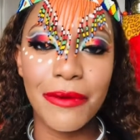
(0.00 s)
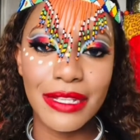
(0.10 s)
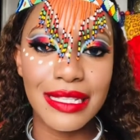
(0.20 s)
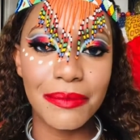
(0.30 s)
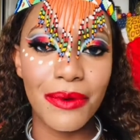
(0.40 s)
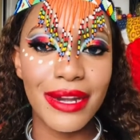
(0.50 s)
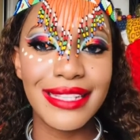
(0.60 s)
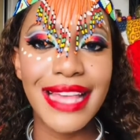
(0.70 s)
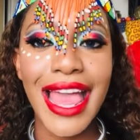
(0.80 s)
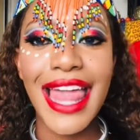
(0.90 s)
one supporters,
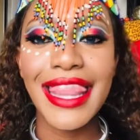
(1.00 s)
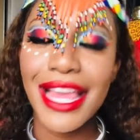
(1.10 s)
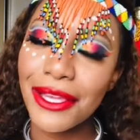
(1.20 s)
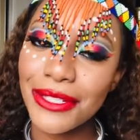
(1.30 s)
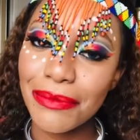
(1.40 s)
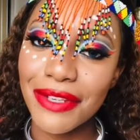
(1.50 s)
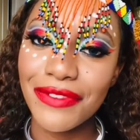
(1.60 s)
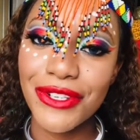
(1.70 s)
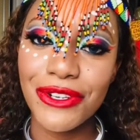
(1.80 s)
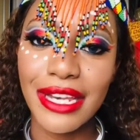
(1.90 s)
thank you so much for
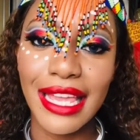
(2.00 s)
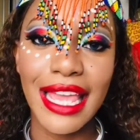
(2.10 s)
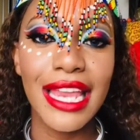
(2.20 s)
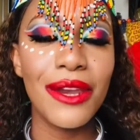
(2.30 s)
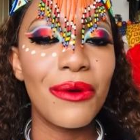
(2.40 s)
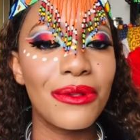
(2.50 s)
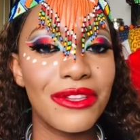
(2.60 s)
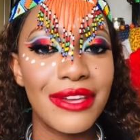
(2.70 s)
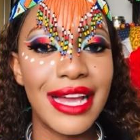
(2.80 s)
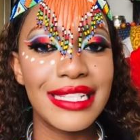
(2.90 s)
tuning in. All
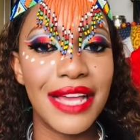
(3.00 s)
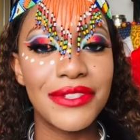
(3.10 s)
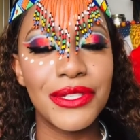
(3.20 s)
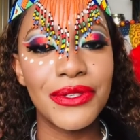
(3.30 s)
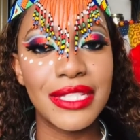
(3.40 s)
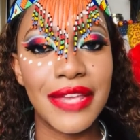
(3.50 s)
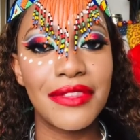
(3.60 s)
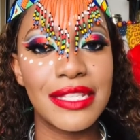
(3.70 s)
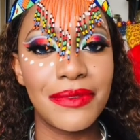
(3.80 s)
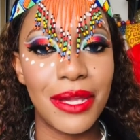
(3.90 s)
you guys have to do is give
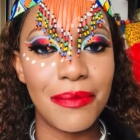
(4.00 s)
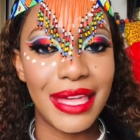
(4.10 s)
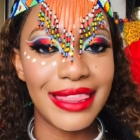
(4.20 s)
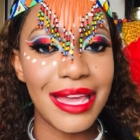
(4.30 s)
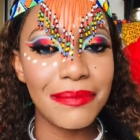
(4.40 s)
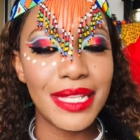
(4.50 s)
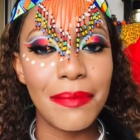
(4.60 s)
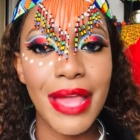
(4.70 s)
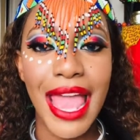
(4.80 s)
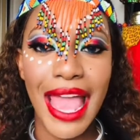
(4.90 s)
this video a big thumbs
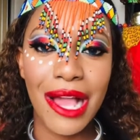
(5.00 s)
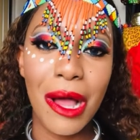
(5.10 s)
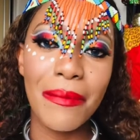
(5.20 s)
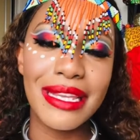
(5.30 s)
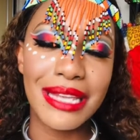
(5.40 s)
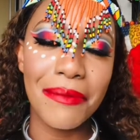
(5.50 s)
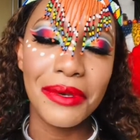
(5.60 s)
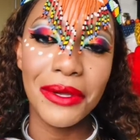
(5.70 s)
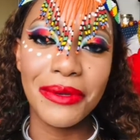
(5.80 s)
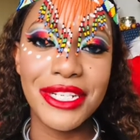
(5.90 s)
up and comment down
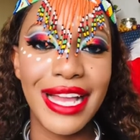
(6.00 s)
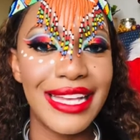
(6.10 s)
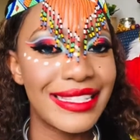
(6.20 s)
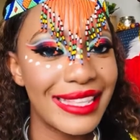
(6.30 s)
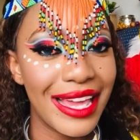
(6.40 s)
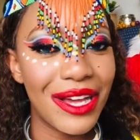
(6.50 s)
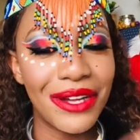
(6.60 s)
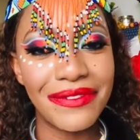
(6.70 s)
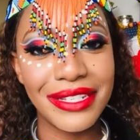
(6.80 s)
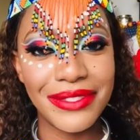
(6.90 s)
below what you guys think
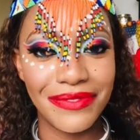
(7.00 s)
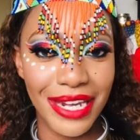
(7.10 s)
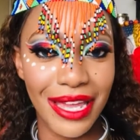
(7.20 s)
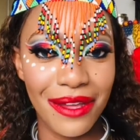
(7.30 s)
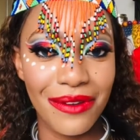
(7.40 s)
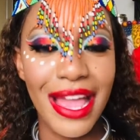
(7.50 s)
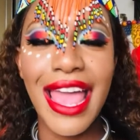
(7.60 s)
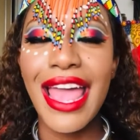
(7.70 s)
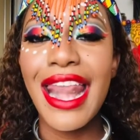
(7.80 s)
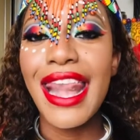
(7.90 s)
of this video.
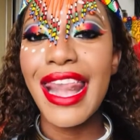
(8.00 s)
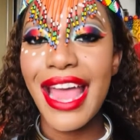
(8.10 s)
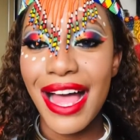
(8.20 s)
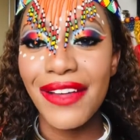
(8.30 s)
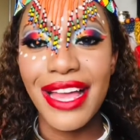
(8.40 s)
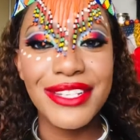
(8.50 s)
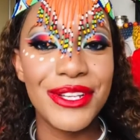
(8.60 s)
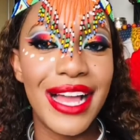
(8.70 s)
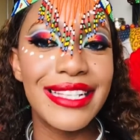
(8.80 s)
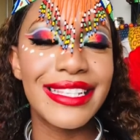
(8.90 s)
Now, as you
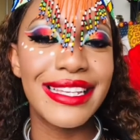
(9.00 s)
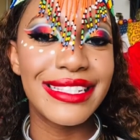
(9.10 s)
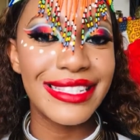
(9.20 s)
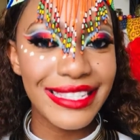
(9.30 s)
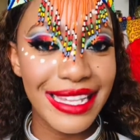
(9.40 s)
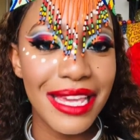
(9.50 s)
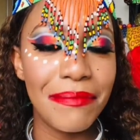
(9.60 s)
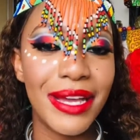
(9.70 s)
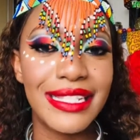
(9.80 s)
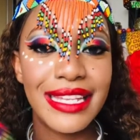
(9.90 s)
guys can see
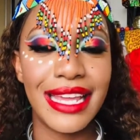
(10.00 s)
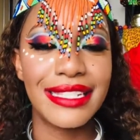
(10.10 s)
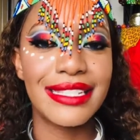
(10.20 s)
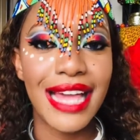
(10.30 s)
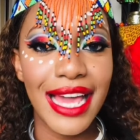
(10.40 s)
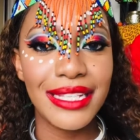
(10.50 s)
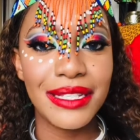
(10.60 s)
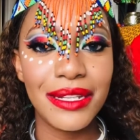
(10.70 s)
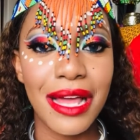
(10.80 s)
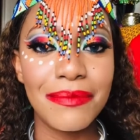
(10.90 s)
by today's
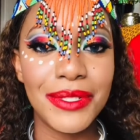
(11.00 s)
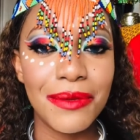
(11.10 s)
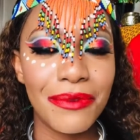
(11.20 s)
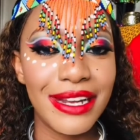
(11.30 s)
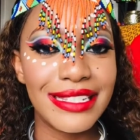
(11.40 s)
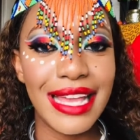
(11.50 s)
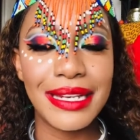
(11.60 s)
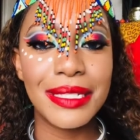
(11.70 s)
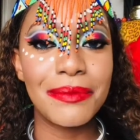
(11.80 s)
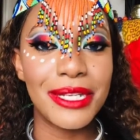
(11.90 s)
title, I'm super
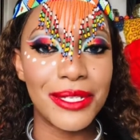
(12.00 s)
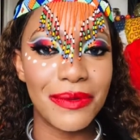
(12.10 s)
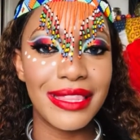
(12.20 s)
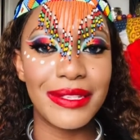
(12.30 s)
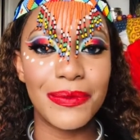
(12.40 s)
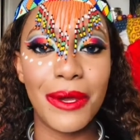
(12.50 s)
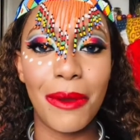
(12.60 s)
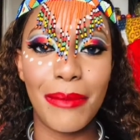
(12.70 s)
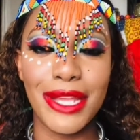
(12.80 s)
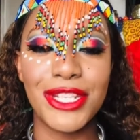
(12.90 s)
excited to be doing this one
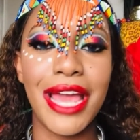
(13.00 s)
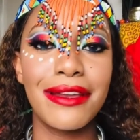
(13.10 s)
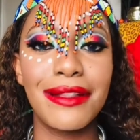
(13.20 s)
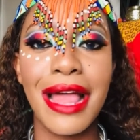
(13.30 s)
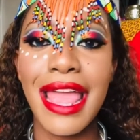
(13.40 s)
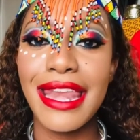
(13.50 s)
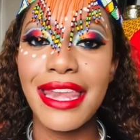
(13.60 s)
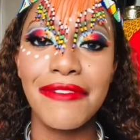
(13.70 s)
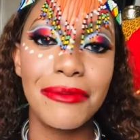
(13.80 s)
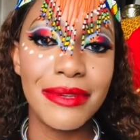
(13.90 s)
on my channel.
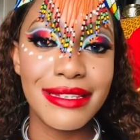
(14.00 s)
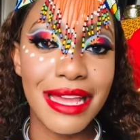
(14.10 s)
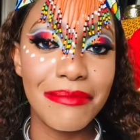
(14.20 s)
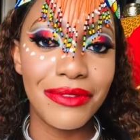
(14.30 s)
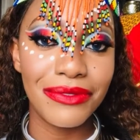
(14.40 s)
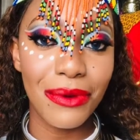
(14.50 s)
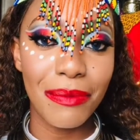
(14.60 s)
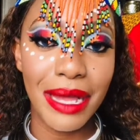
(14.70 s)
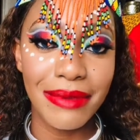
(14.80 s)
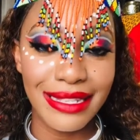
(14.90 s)
Never been done before
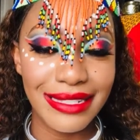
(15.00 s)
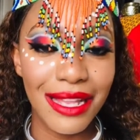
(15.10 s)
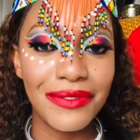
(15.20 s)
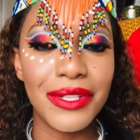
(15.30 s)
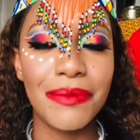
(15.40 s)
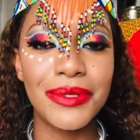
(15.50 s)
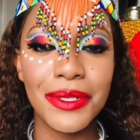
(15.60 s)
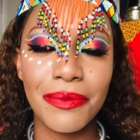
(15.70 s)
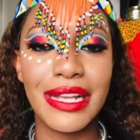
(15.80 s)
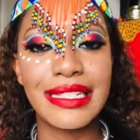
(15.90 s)
by myself, so I'm
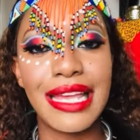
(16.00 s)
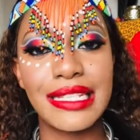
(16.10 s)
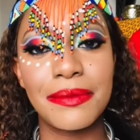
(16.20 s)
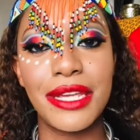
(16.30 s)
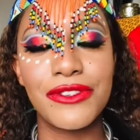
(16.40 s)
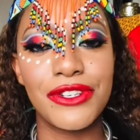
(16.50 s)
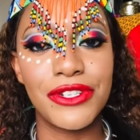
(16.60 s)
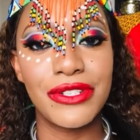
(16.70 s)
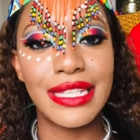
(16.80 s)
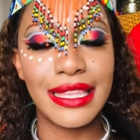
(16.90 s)
super excited to be
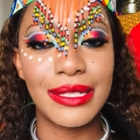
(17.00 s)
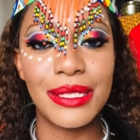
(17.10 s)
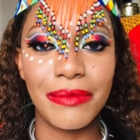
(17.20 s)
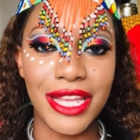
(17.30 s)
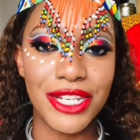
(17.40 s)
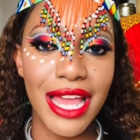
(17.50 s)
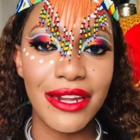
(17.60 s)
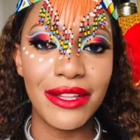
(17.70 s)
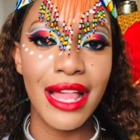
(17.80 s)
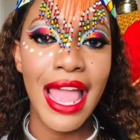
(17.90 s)
introducing this to my
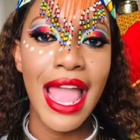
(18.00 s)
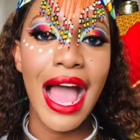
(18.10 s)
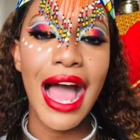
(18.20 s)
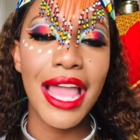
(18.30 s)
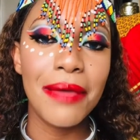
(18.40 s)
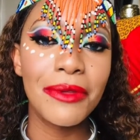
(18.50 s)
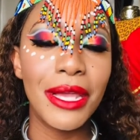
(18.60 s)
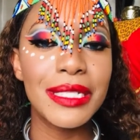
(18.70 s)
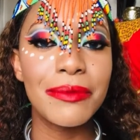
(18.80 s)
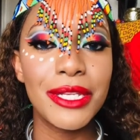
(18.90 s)
channel. I am
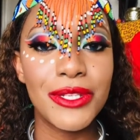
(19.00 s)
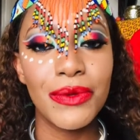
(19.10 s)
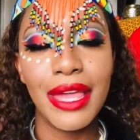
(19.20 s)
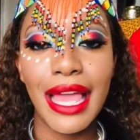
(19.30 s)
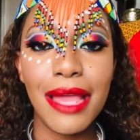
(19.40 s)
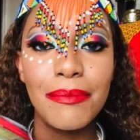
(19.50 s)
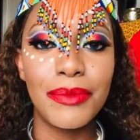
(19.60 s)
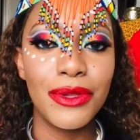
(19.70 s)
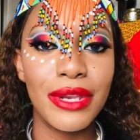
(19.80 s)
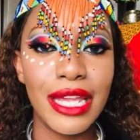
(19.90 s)
going to be doing a
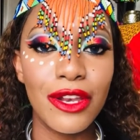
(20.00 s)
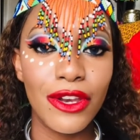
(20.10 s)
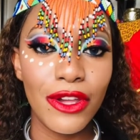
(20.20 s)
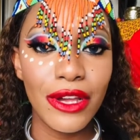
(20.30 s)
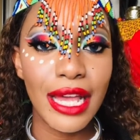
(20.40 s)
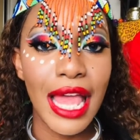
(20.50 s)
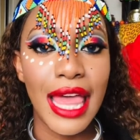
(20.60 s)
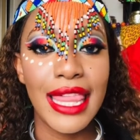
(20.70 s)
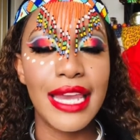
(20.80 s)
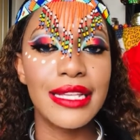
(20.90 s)
beauty look
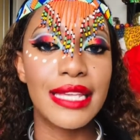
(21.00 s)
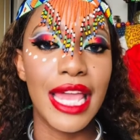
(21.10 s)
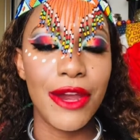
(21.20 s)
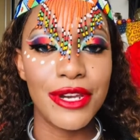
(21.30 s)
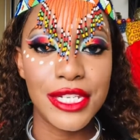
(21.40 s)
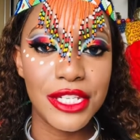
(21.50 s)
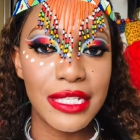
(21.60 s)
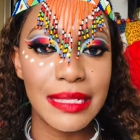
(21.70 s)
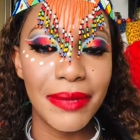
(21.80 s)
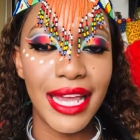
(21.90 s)
that is heritage
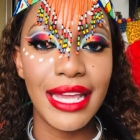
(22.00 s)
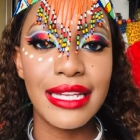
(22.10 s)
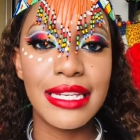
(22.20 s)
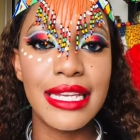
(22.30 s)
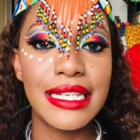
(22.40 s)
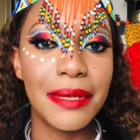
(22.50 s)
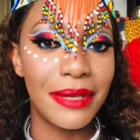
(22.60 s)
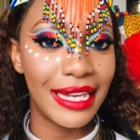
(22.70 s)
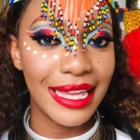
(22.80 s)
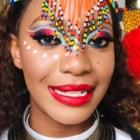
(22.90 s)
inspired,
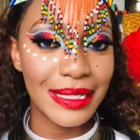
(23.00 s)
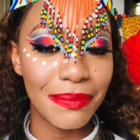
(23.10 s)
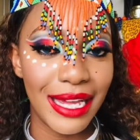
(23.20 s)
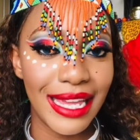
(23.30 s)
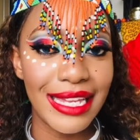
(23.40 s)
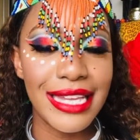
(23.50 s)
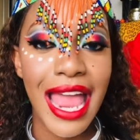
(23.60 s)
Ndebele inspired,